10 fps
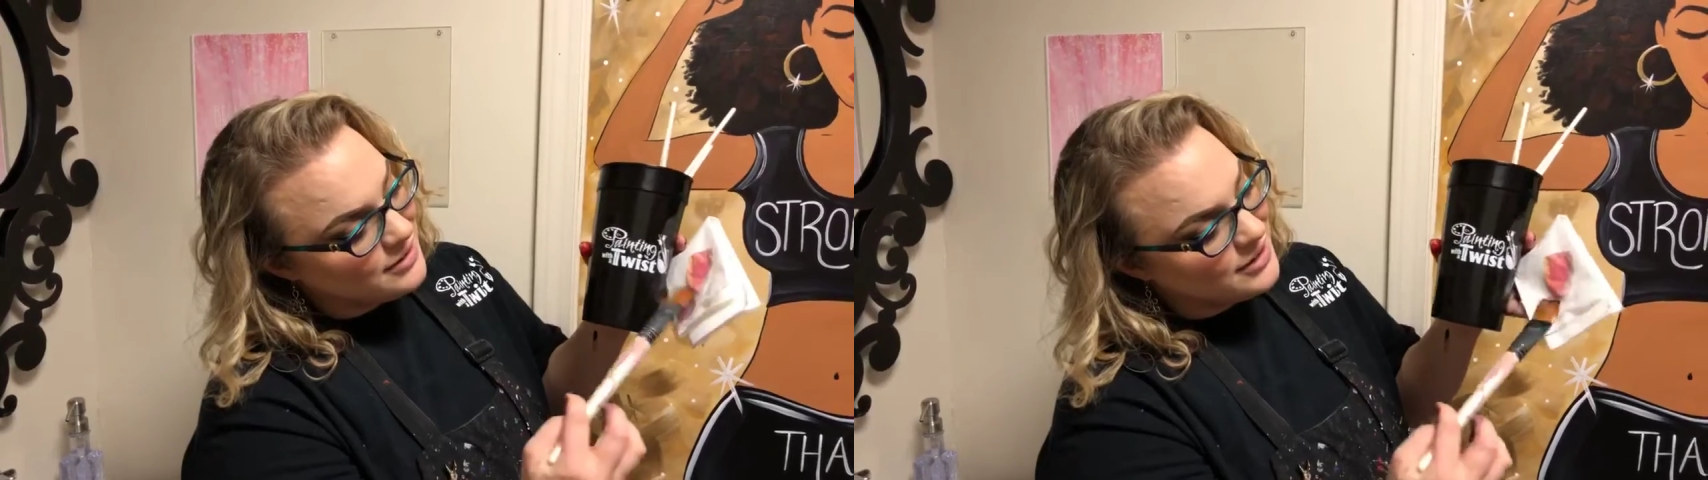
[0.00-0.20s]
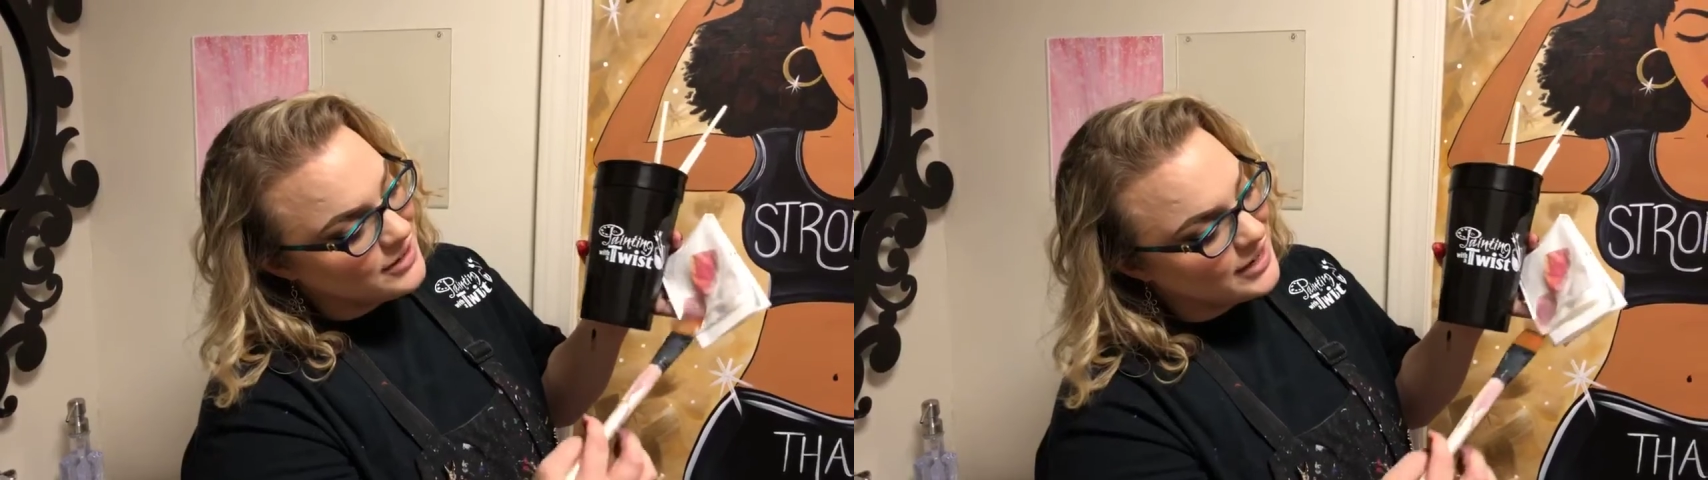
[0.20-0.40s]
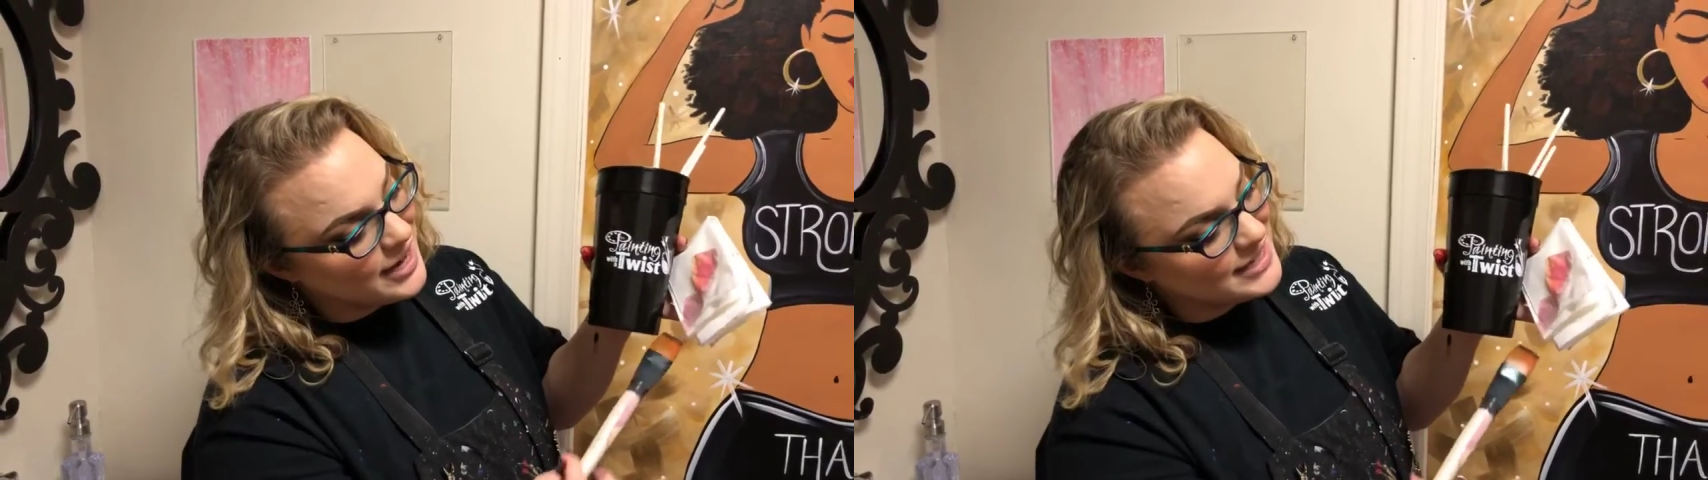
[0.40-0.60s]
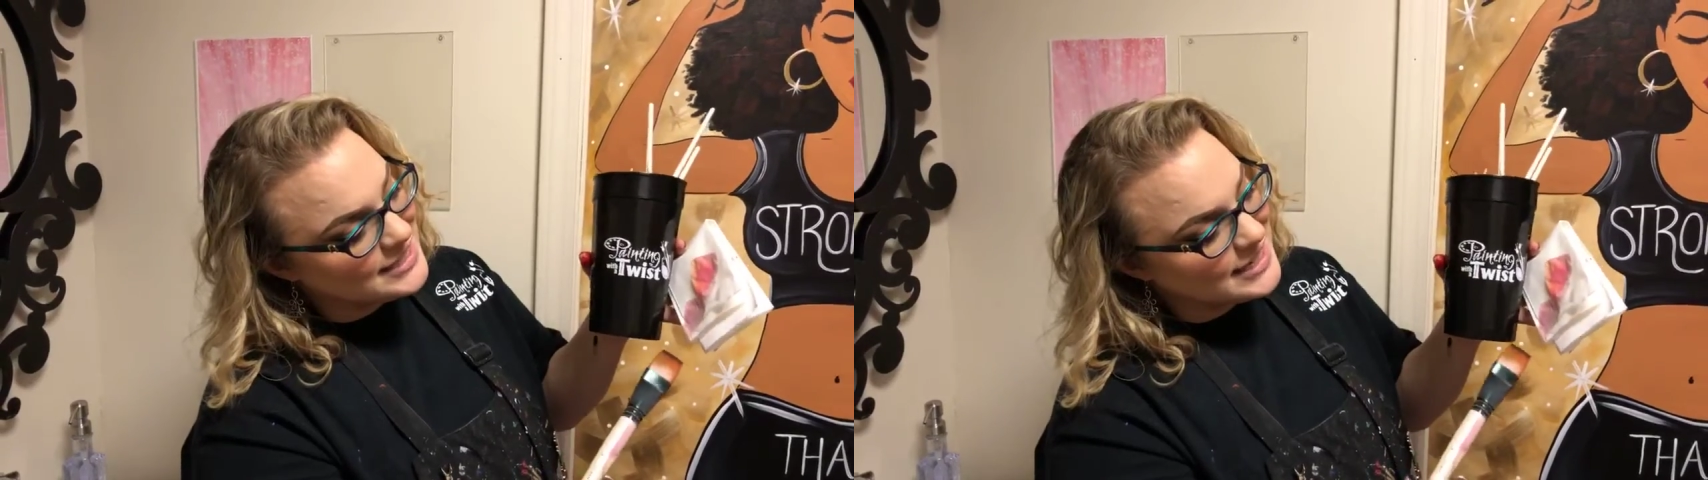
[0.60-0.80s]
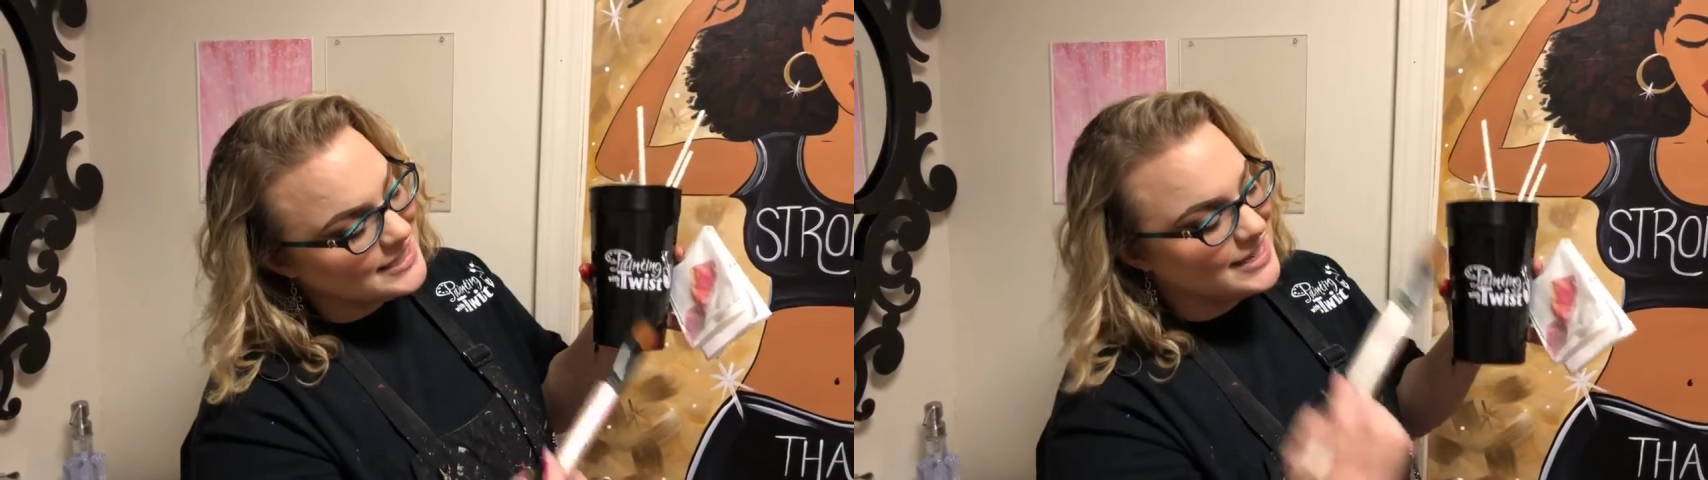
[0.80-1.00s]
you can kind of
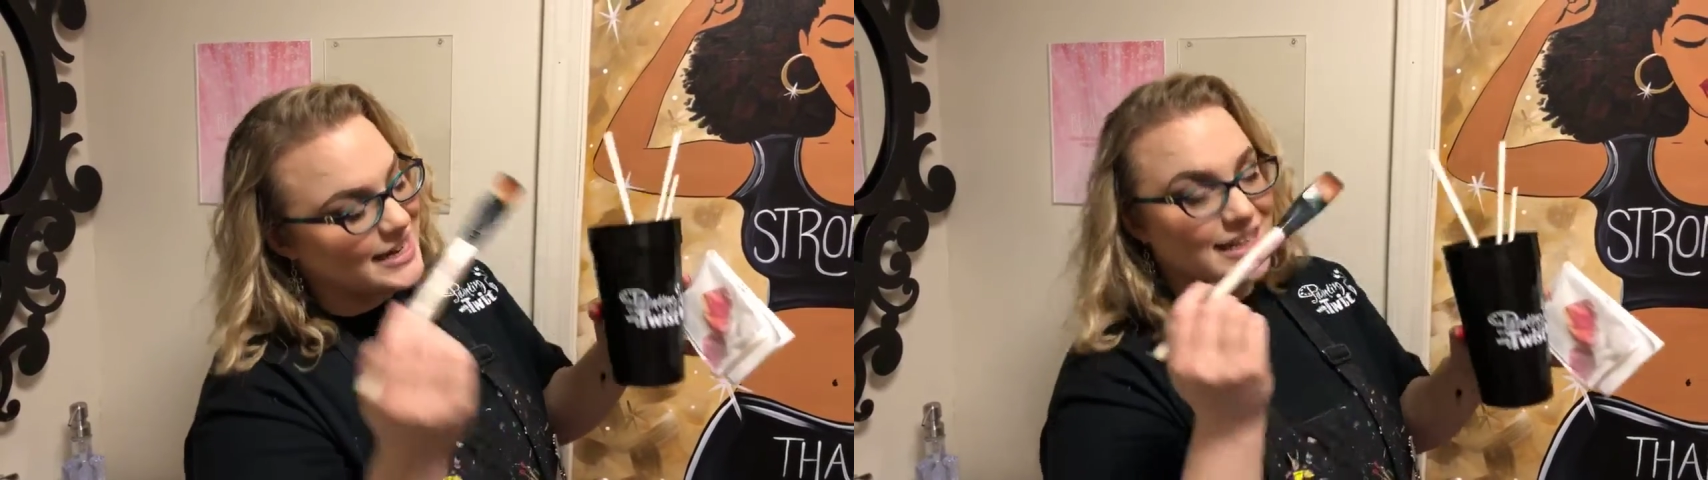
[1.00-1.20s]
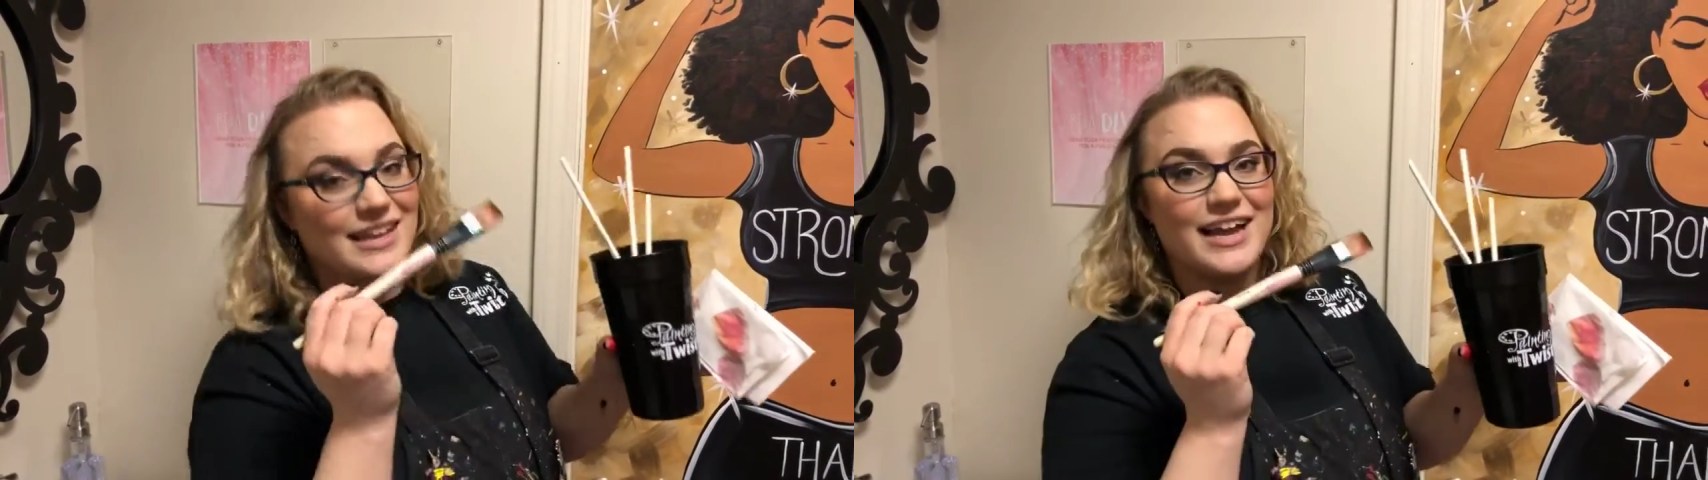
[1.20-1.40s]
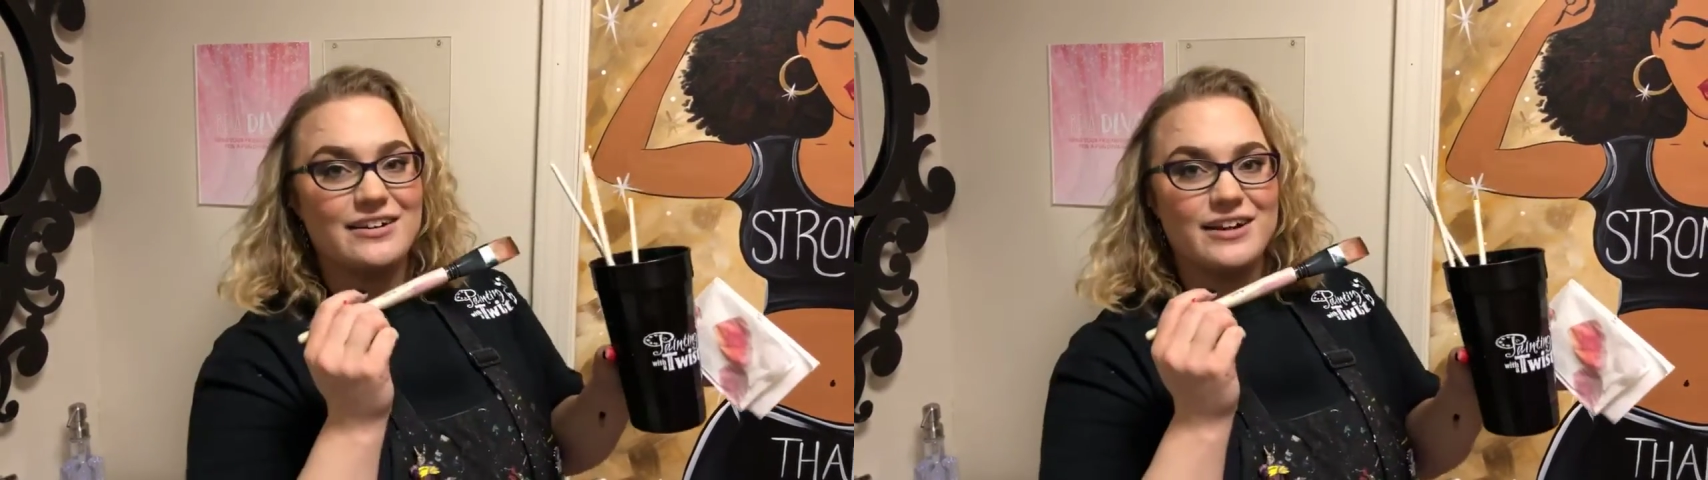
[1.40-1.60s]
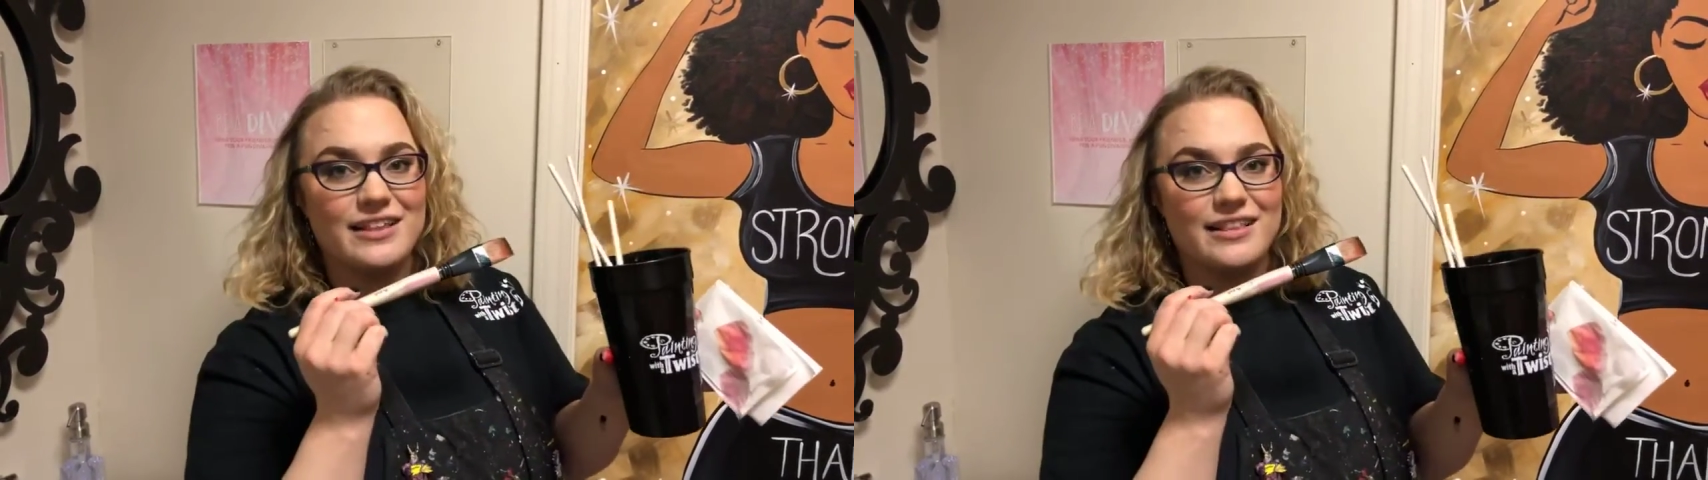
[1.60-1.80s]
see it's getting lighter and